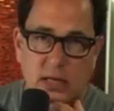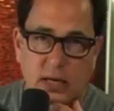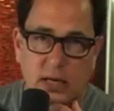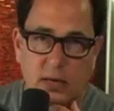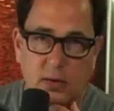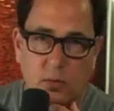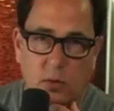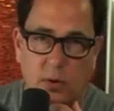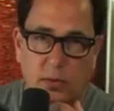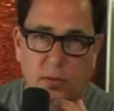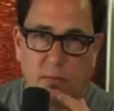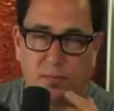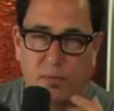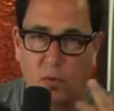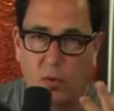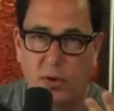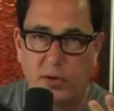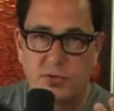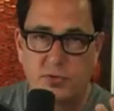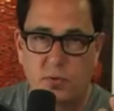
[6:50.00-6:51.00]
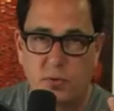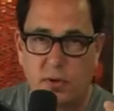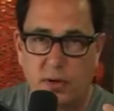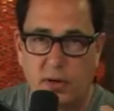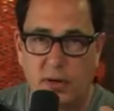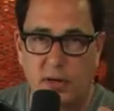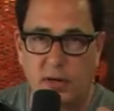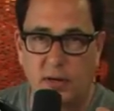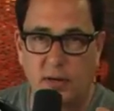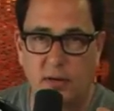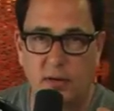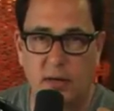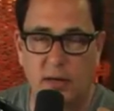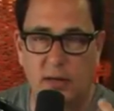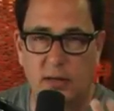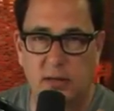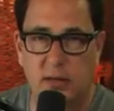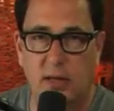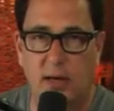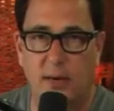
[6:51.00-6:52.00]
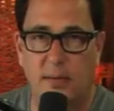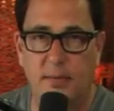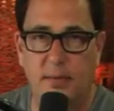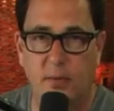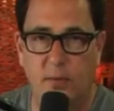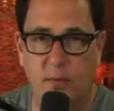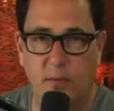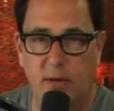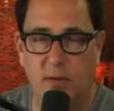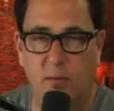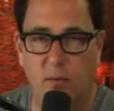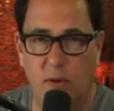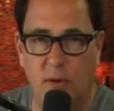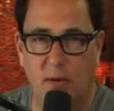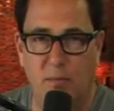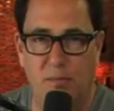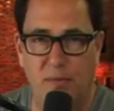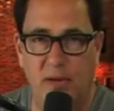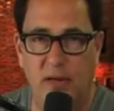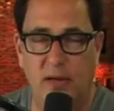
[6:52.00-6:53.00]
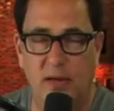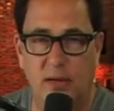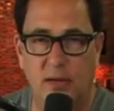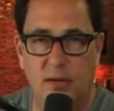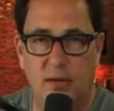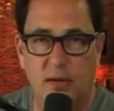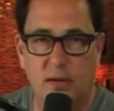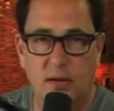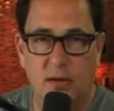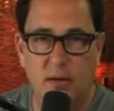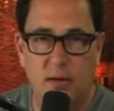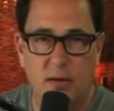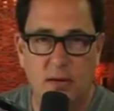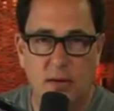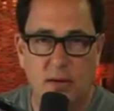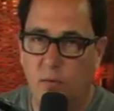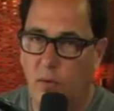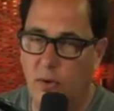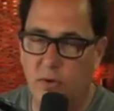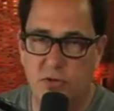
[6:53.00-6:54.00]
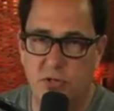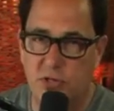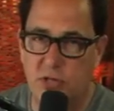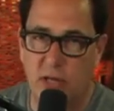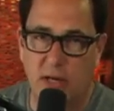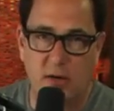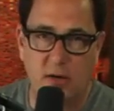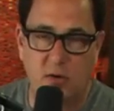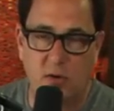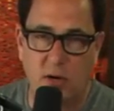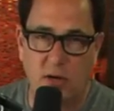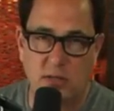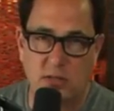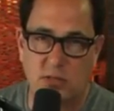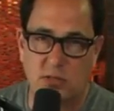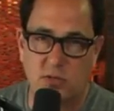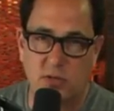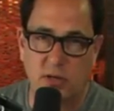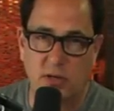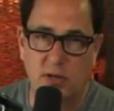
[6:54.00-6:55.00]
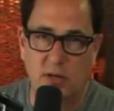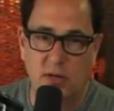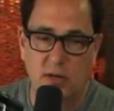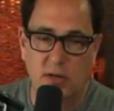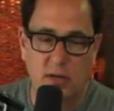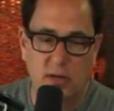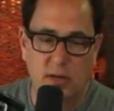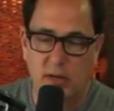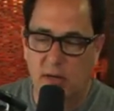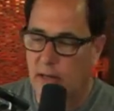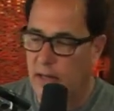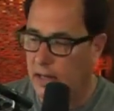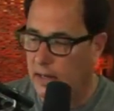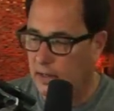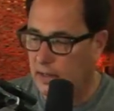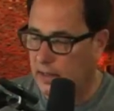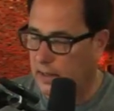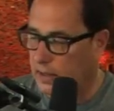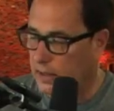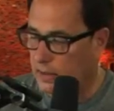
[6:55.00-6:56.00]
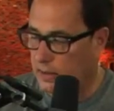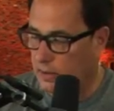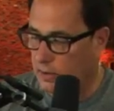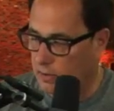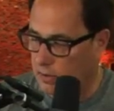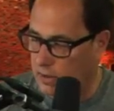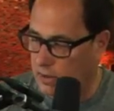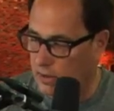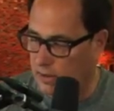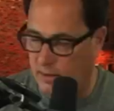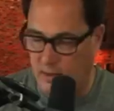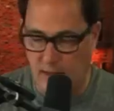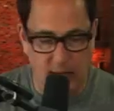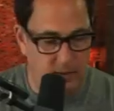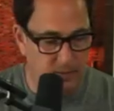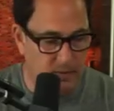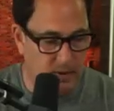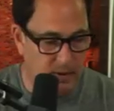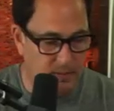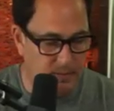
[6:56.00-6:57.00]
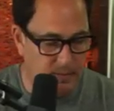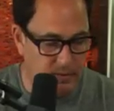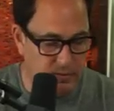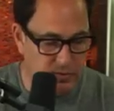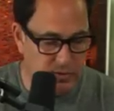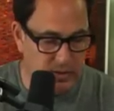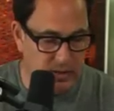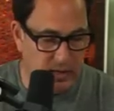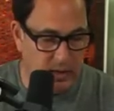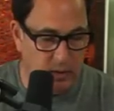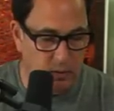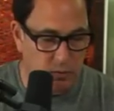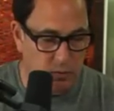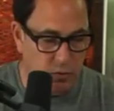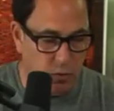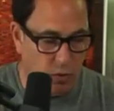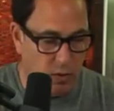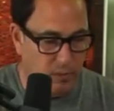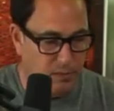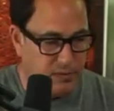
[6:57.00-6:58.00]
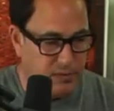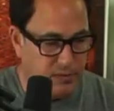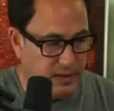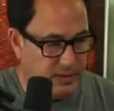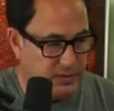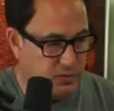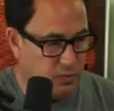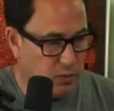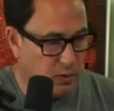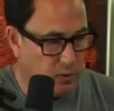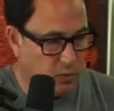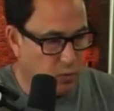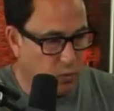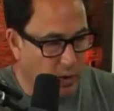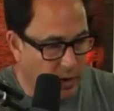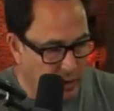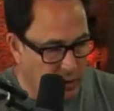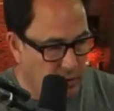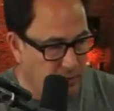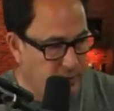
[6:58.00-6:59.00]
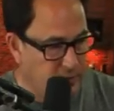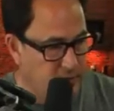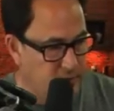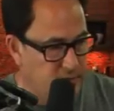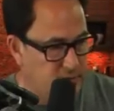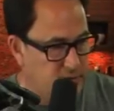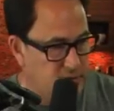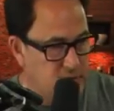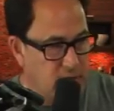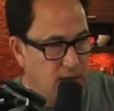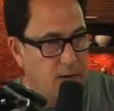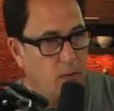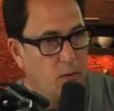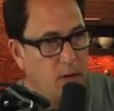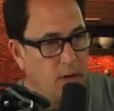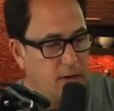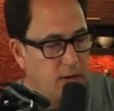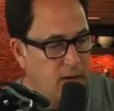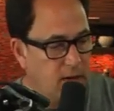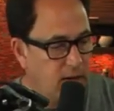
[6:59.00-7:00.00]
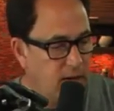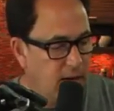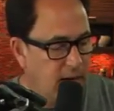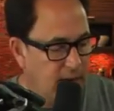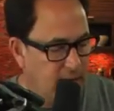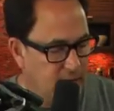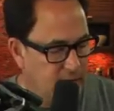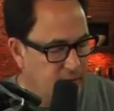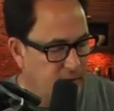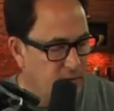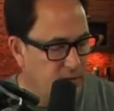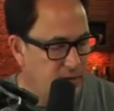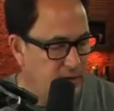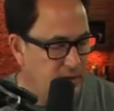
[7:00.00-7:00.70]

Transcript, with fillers: night while the boys were in a, a club that we didn't want to be in. We were just, like, across the street. And a, and a little kid came up. It was an outdoor place. We were right on the sidewalk. And a little